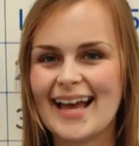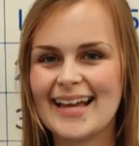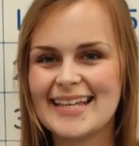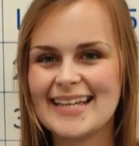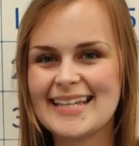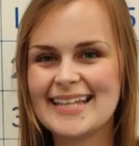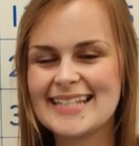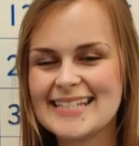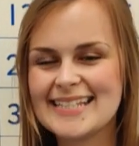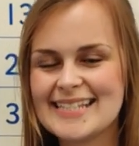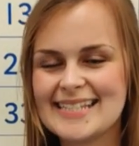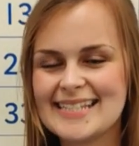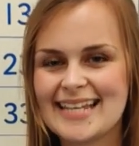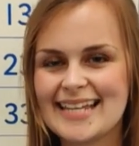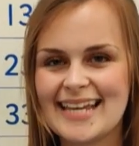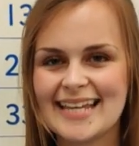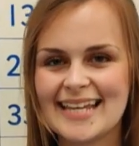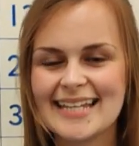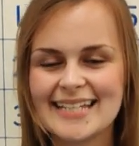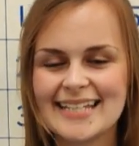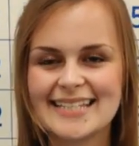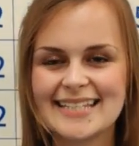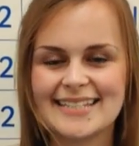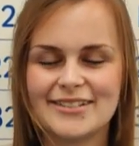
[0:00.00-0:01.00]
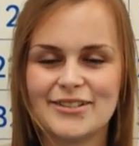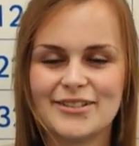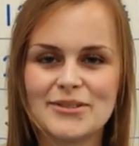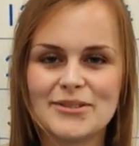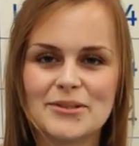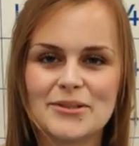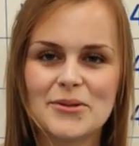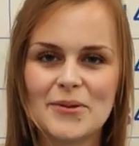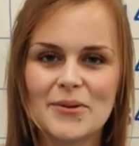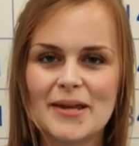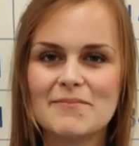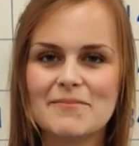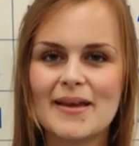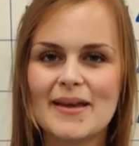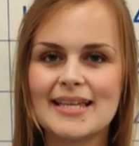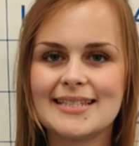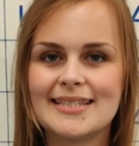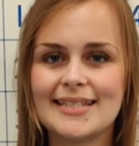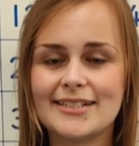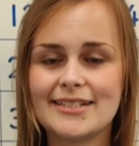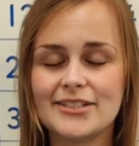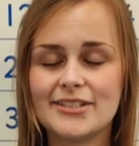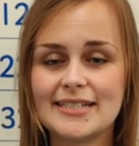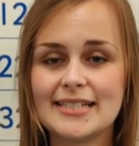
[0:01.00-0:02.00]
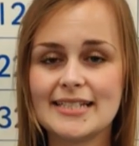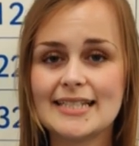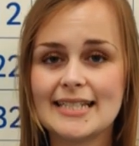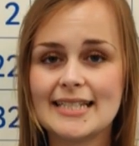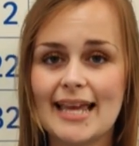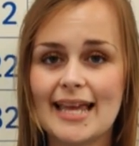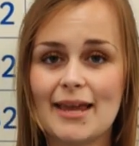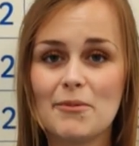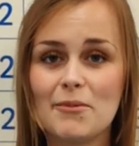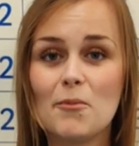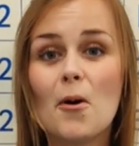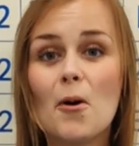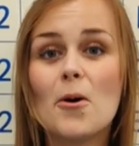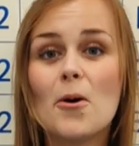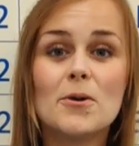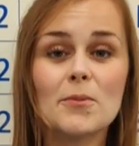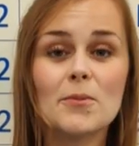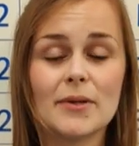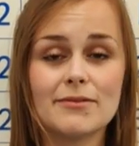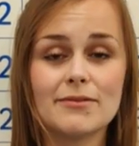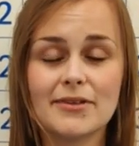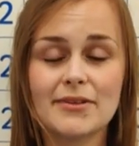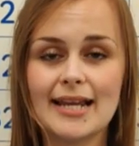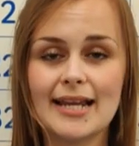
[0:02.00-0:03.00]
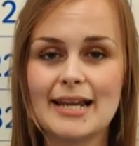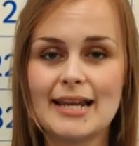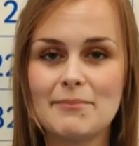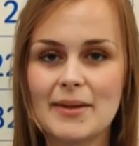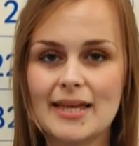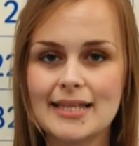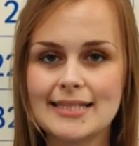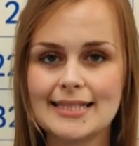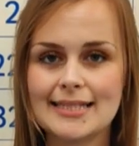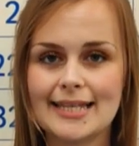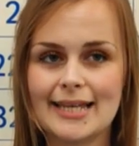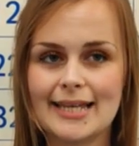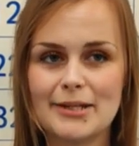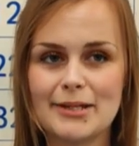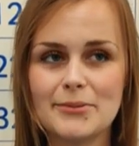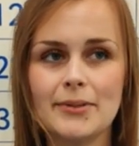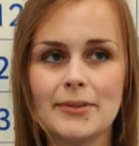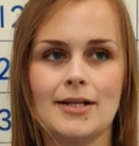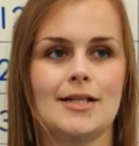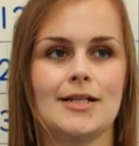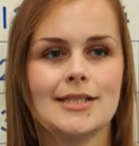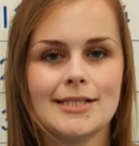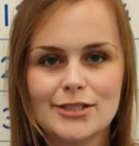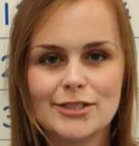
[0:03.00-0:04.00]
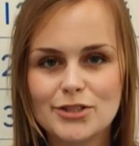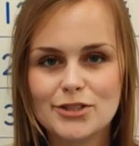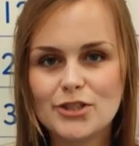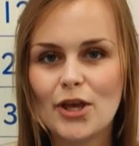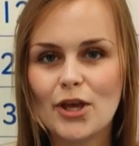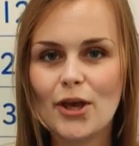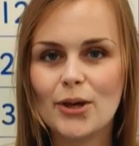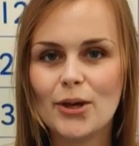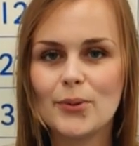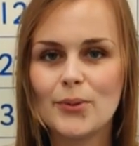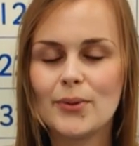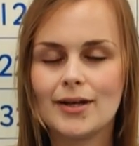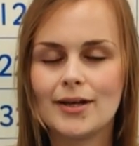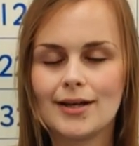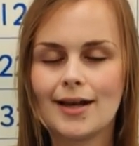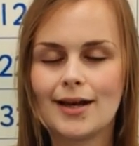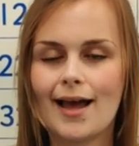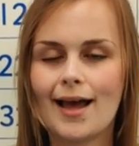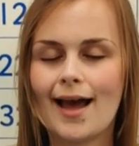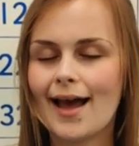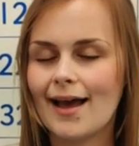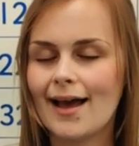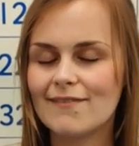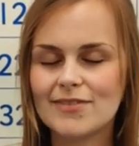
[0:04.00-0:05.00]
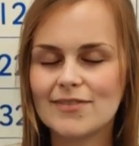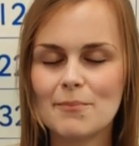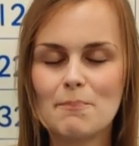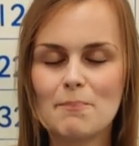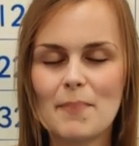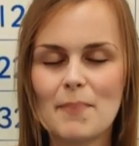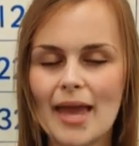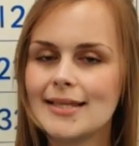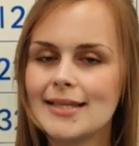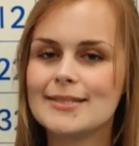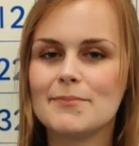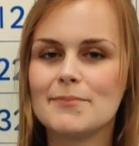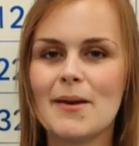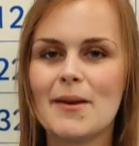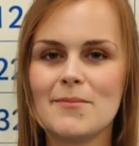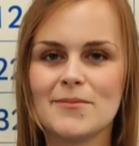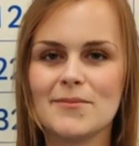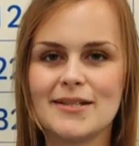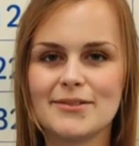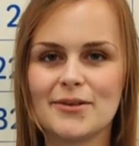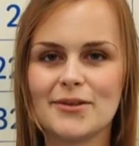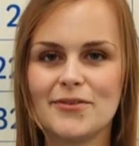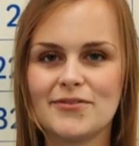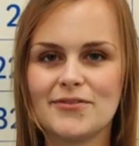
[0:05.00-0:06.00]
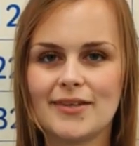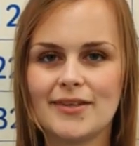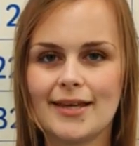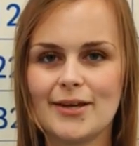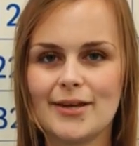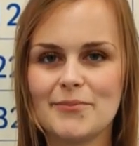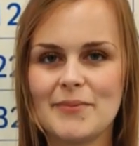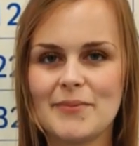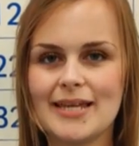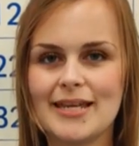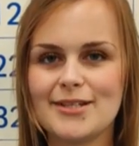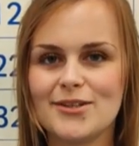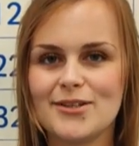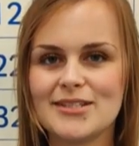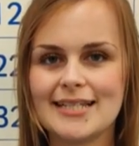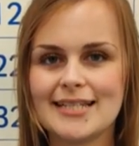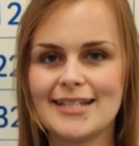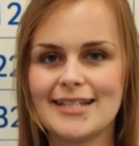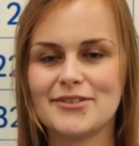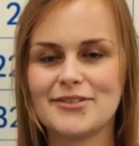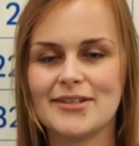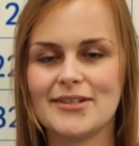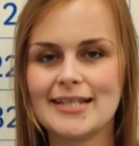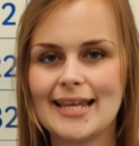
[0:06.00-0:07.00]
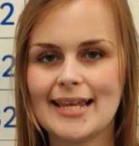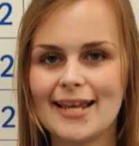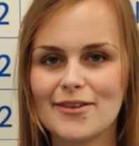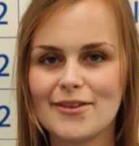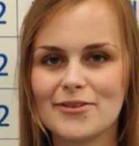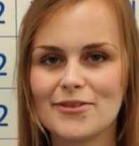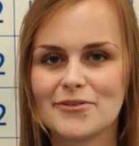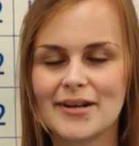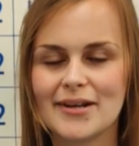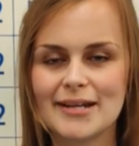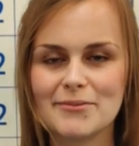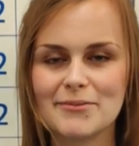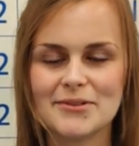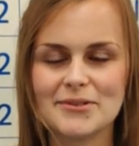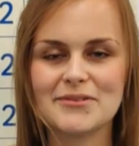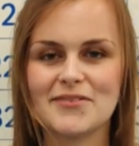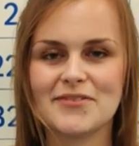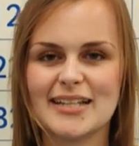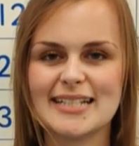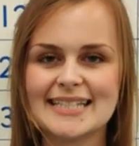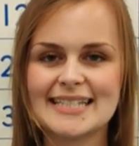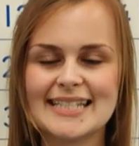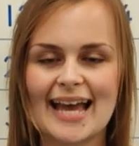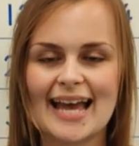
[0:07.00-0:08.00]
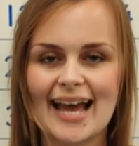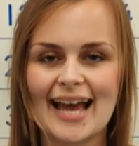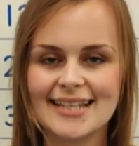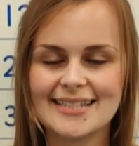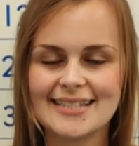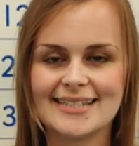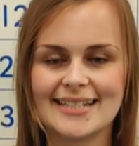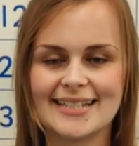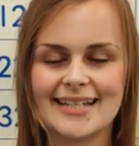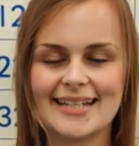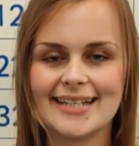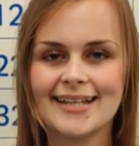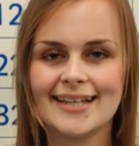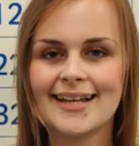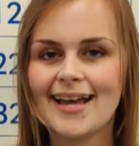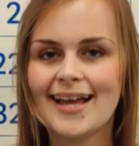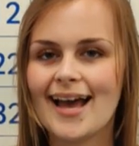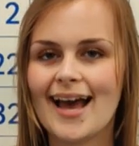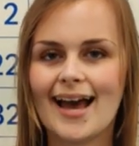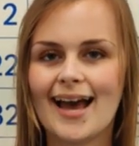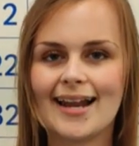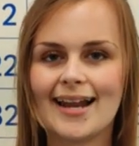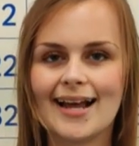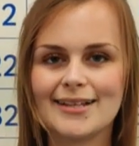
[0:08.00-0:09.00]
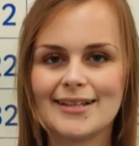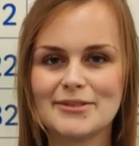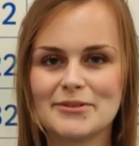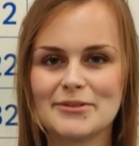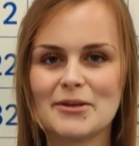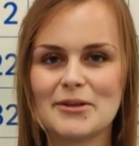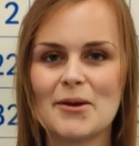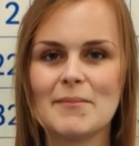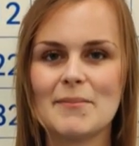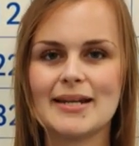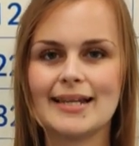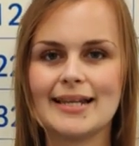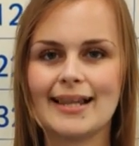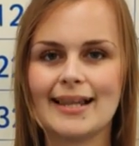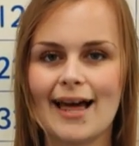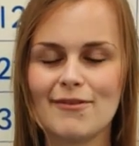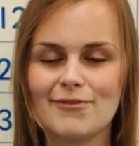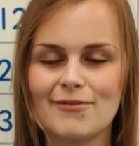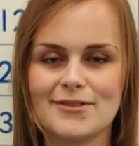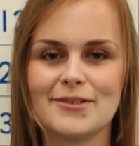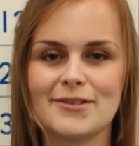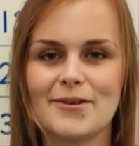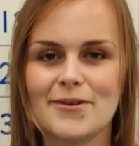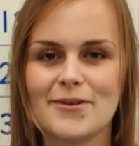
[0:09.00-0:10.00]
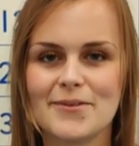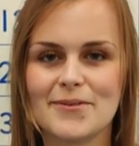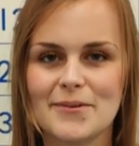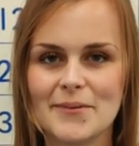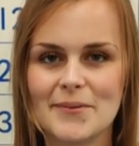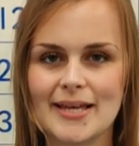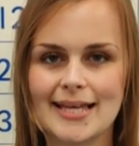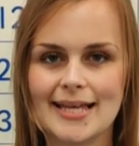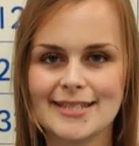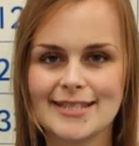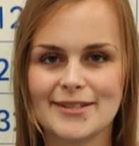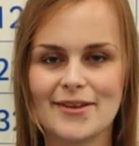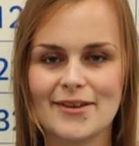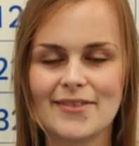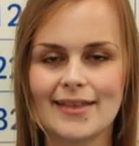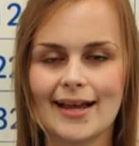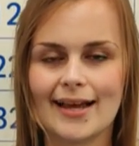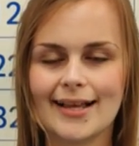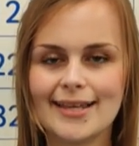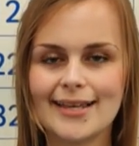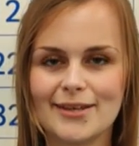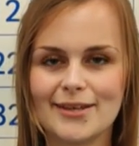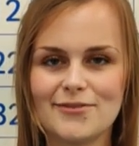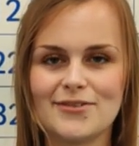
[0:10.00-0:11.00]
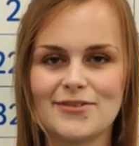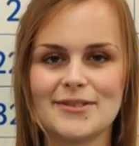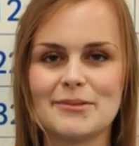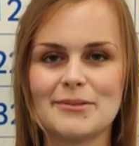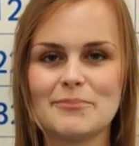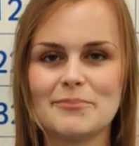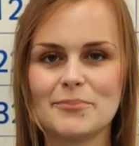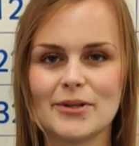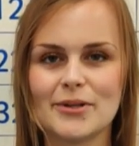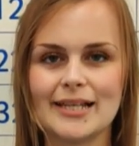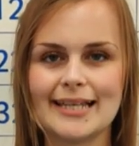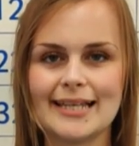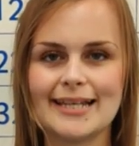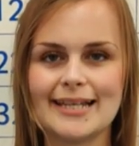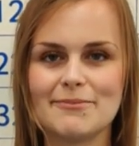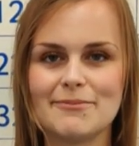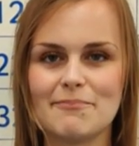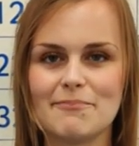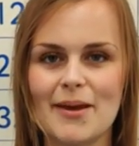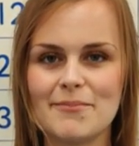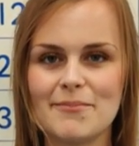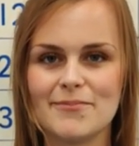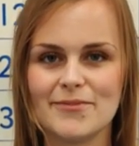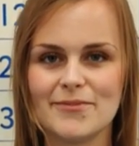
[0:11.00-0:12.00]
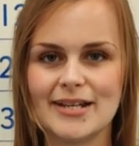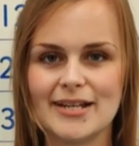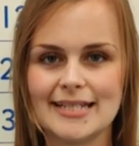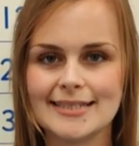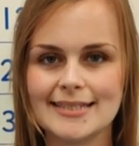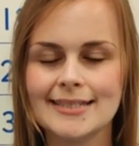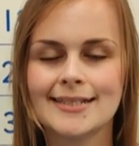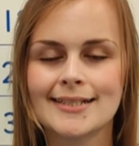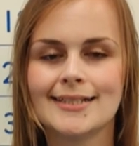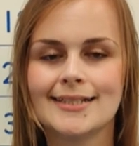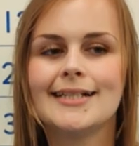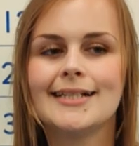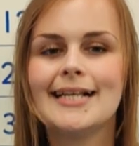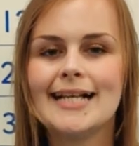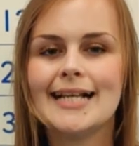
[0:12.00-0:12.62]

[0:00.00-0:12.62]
Hi Year 6, just a quick message to say, one, we really miss you. Two, I have the best memories of you. Being your teacher in Year 3 was fantastic and I had so many laughs along the way, so thank you for some brilliant memories.